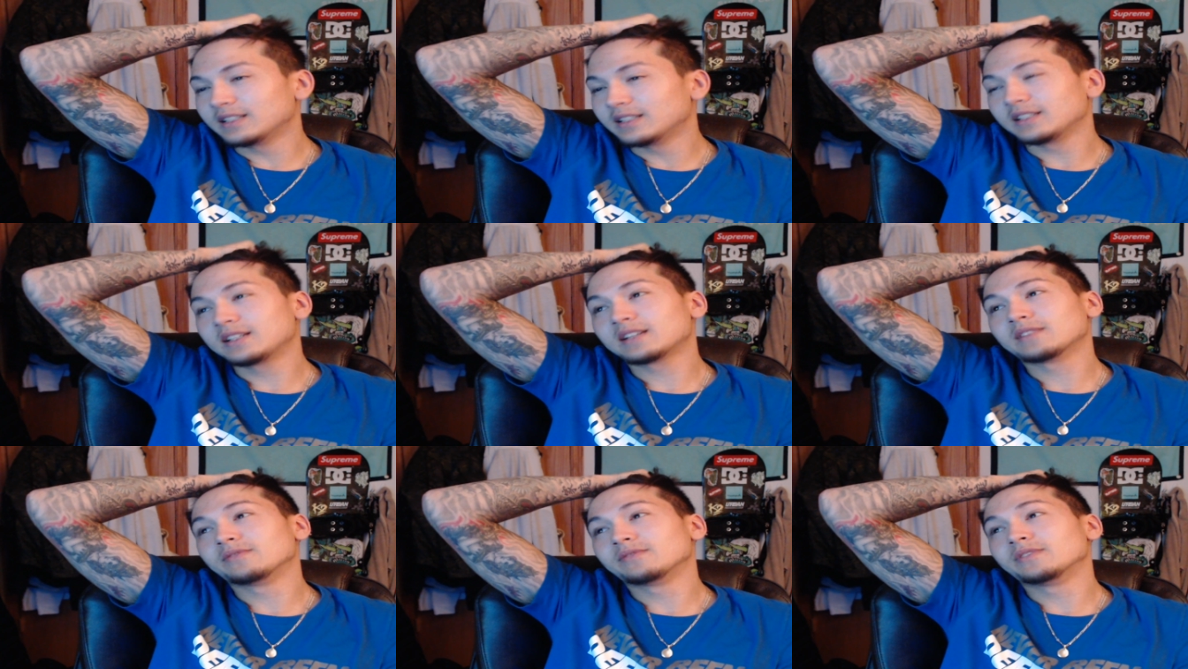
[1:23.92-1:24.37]
I
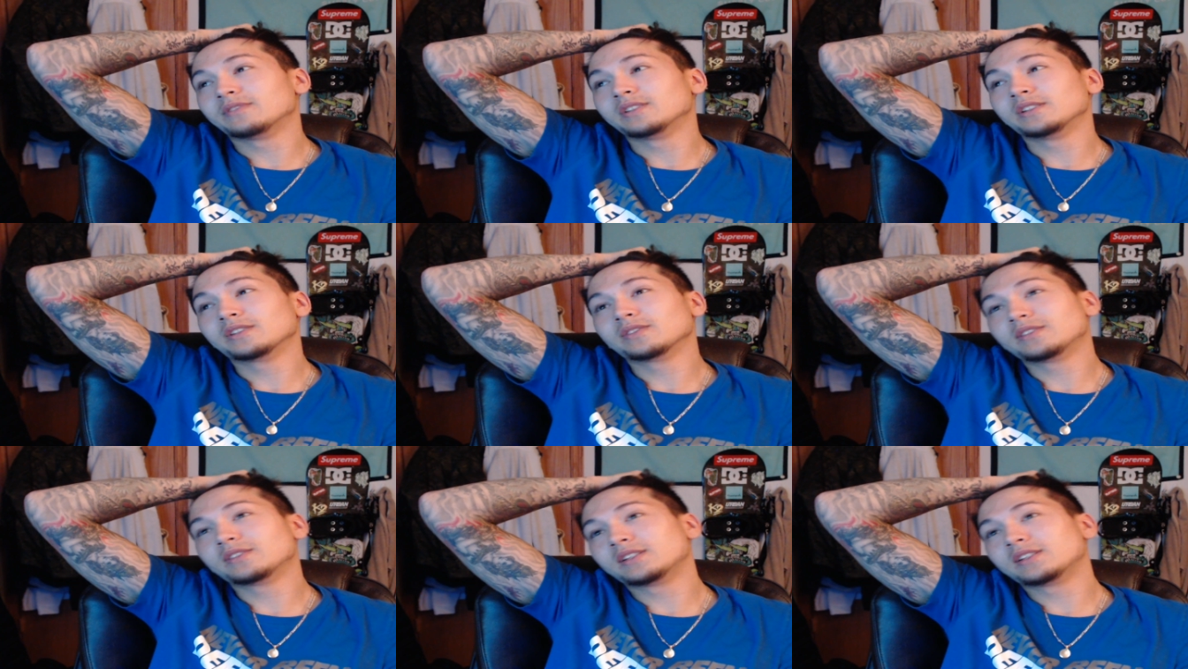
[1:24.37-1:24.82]
just got a
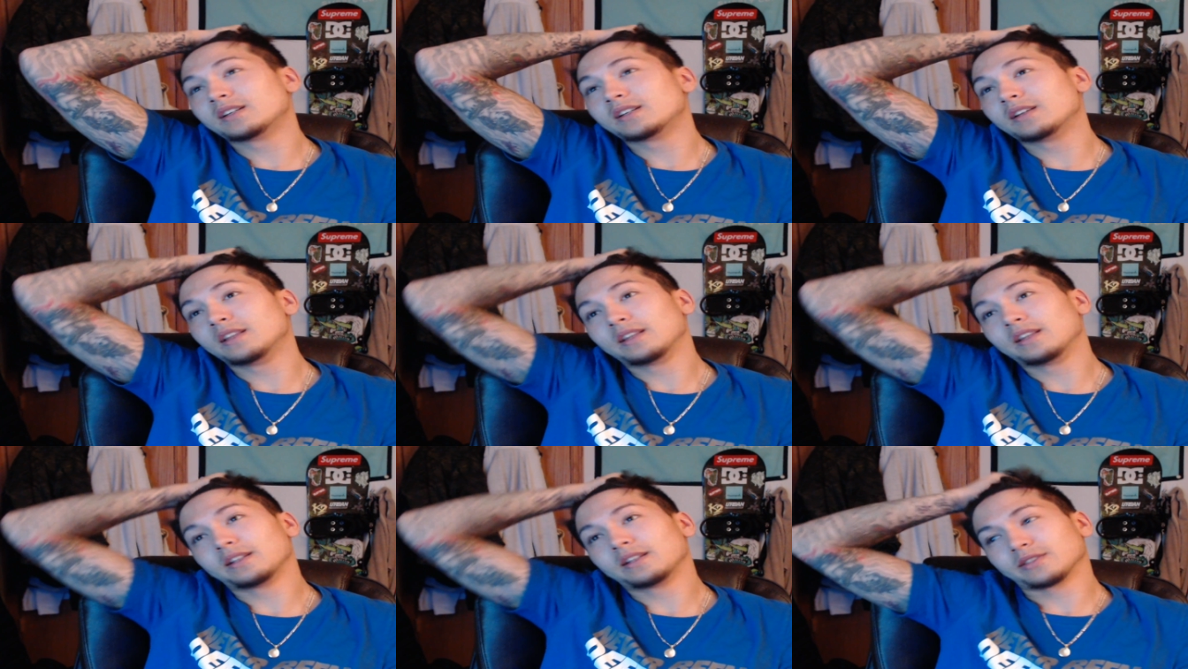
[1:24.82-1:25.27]
video
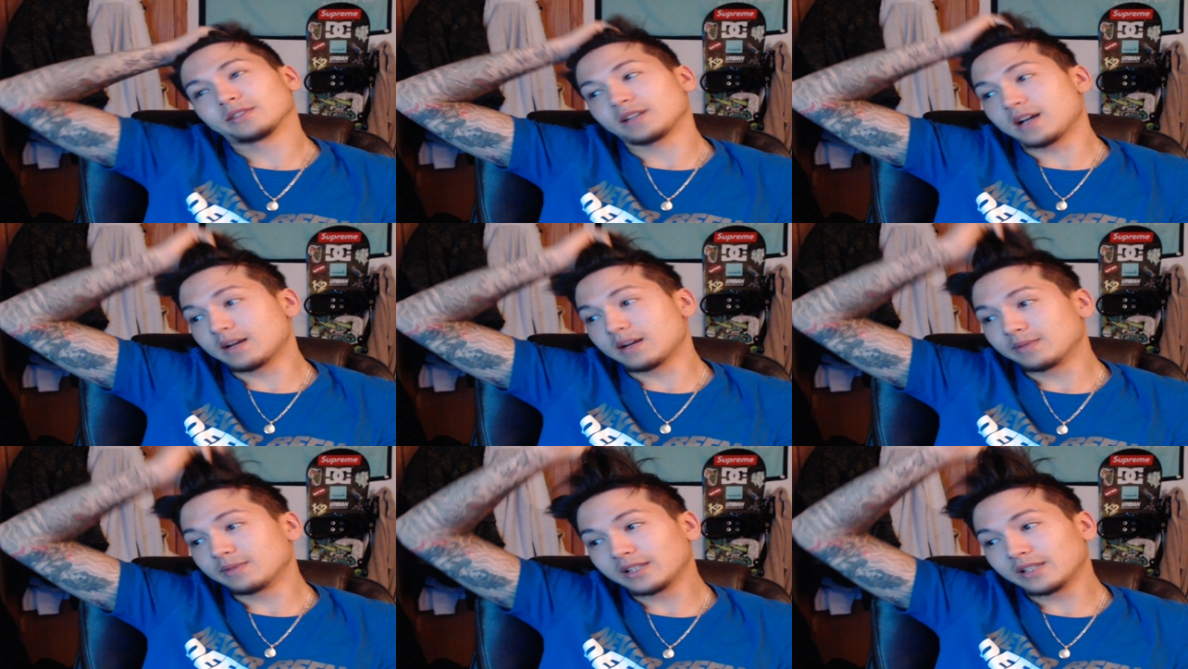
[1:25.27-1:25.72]
done, and then I was
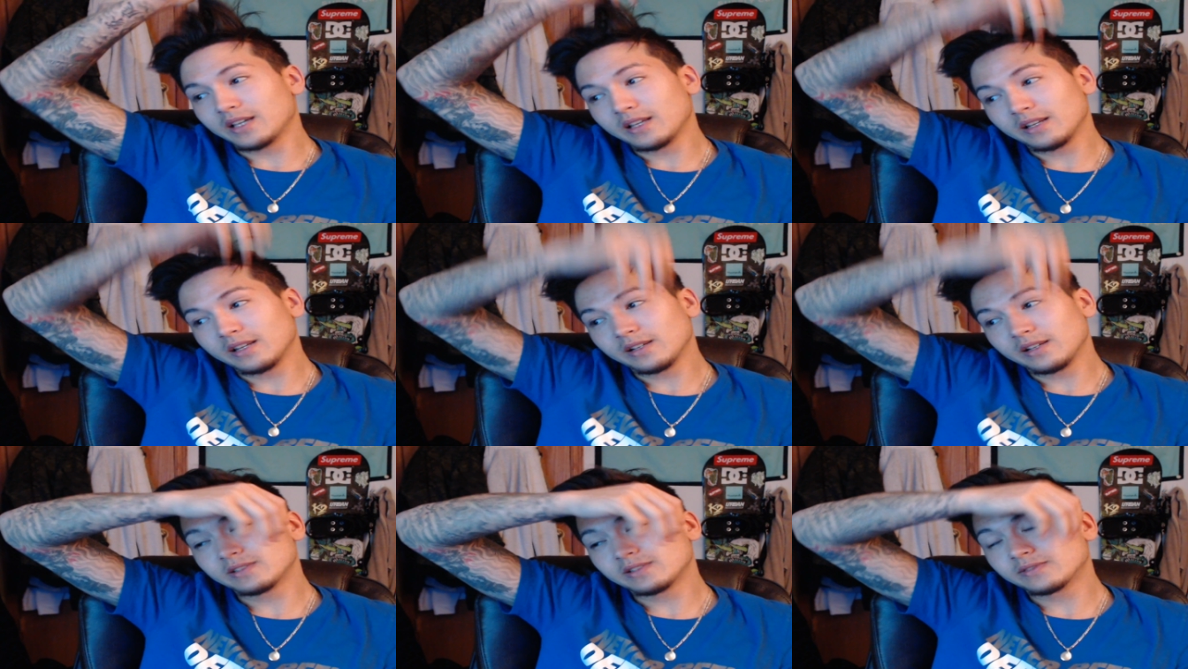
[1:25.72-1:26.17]

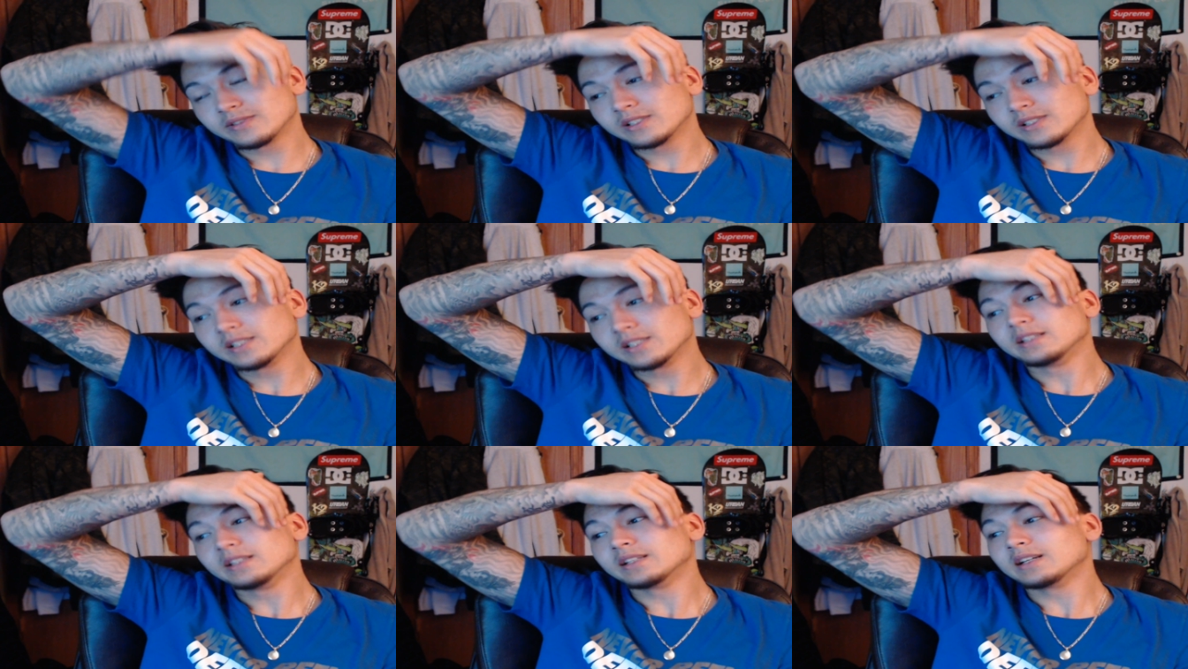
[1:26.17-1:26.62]
commentating
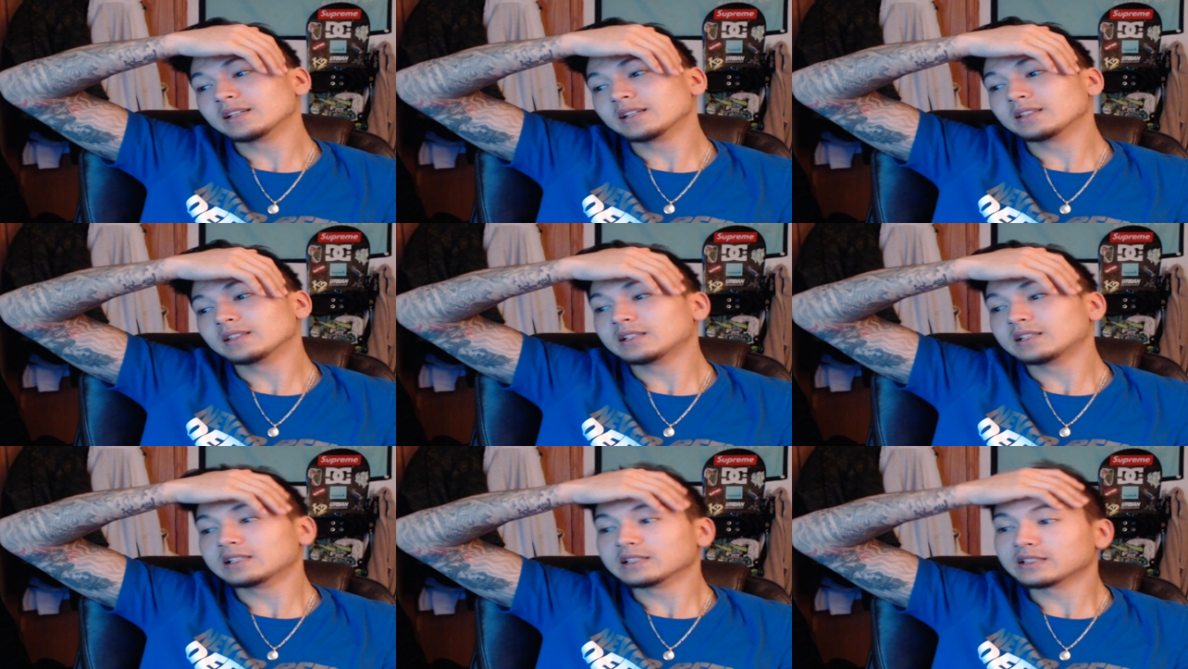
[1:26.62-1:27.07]
over it, and then I
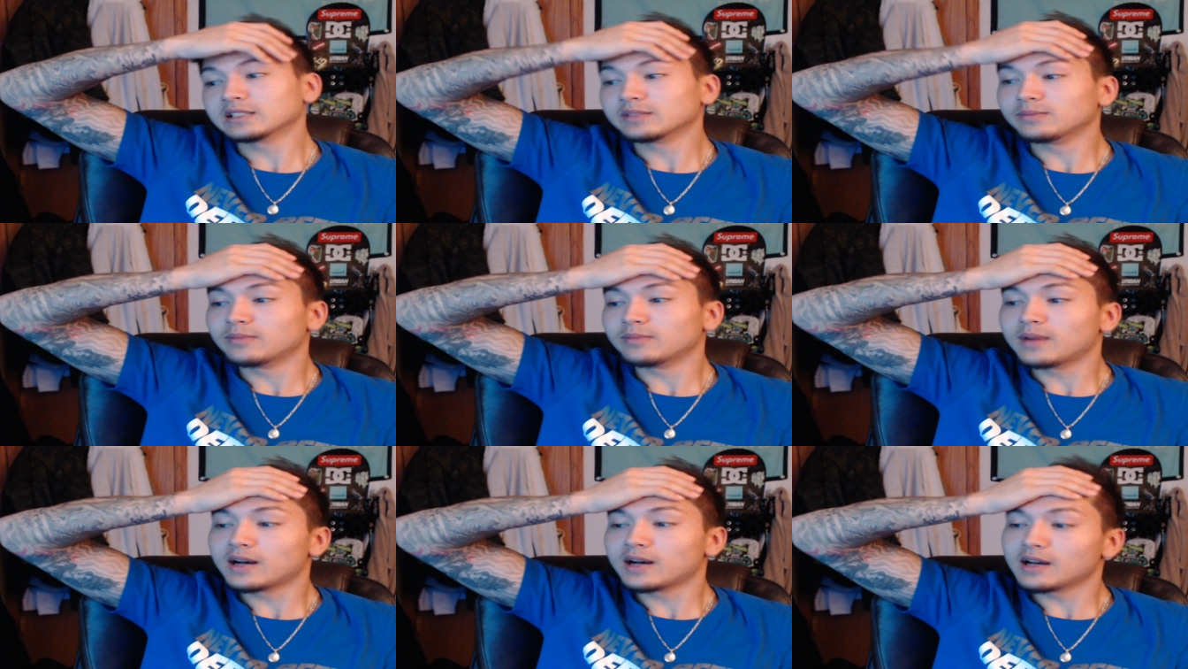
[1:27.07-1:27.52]

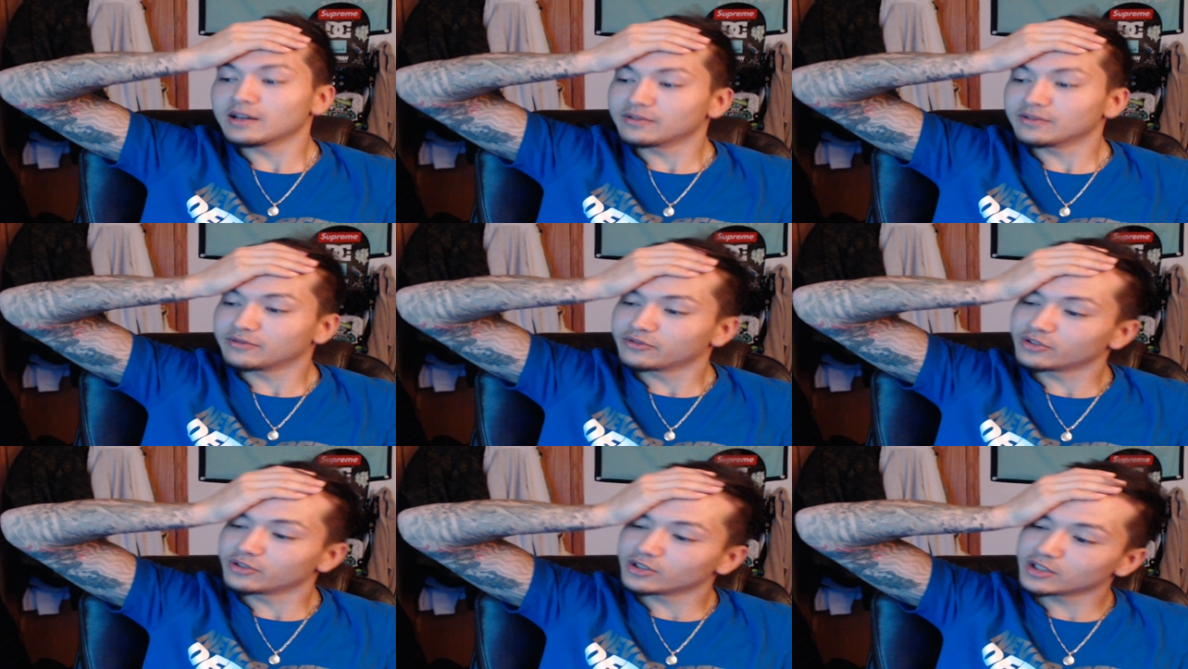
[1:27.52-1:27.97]
lost my
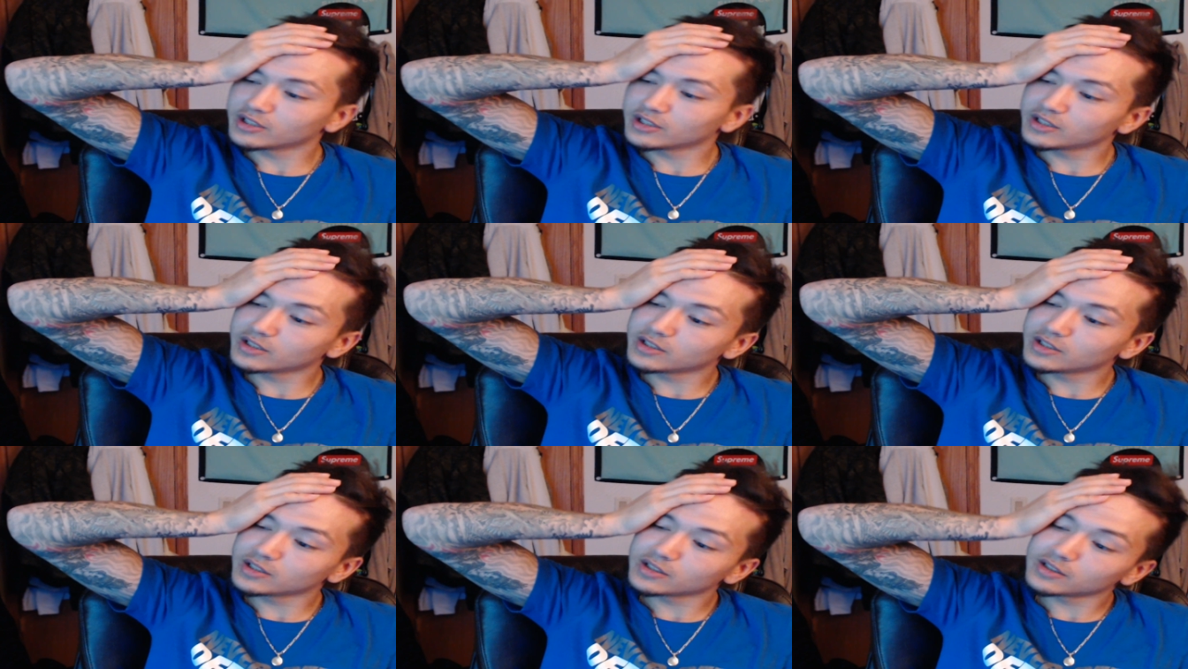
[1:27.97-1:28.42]

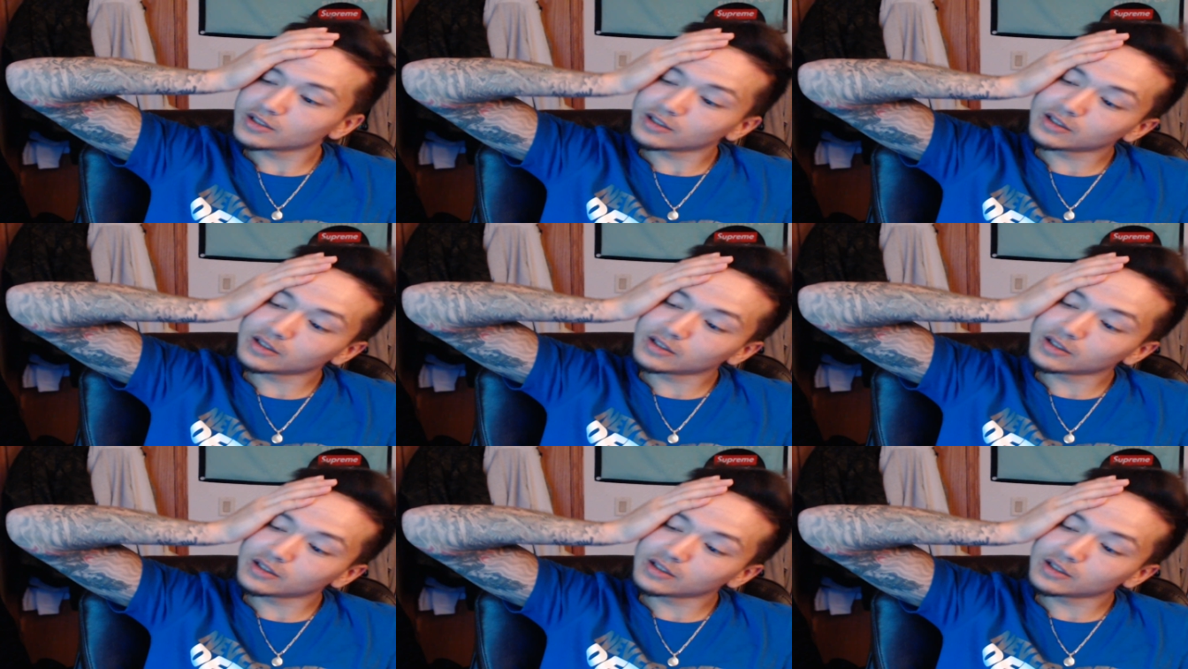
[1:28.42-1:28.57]
footage.